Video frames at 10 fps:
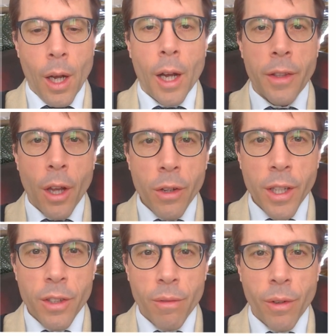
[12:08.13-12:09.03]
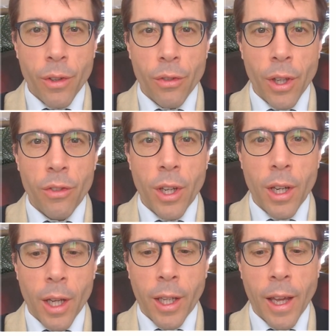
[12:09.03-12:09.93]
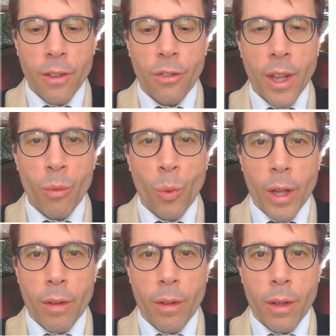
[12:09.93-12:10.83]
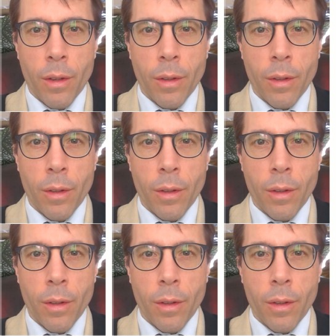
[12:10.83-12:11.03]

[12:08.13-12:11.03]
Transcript: And the only difference is in getSetWith.